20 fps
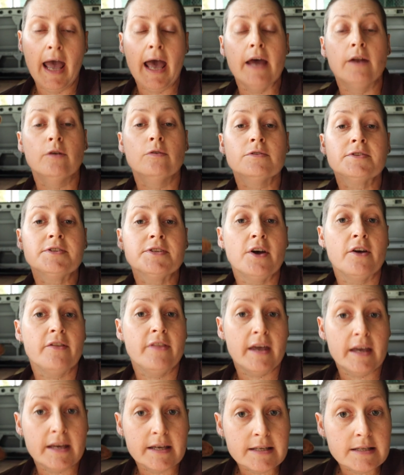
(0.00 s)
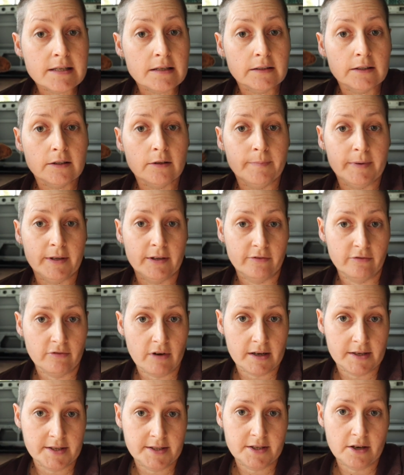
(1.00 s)
And also there is a little bit of
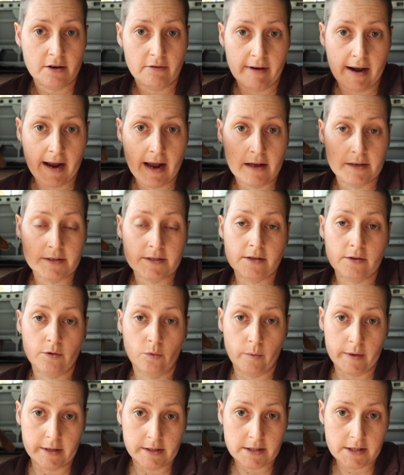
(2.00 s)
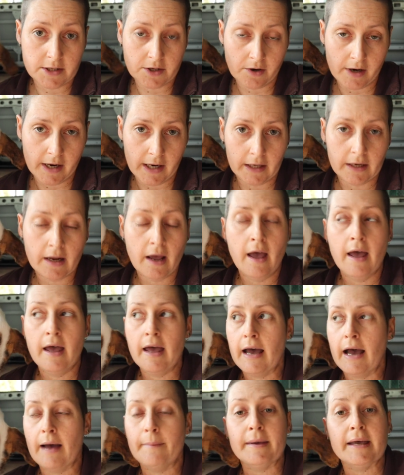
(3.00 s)
rust around the windscreen.
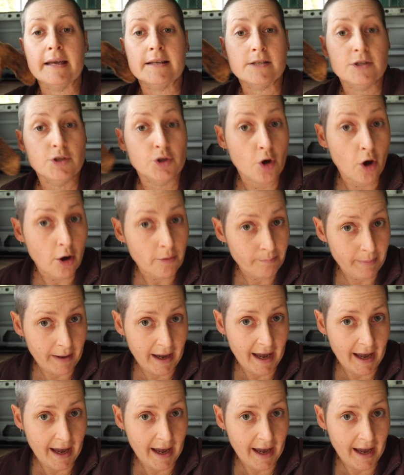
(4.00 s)
It's not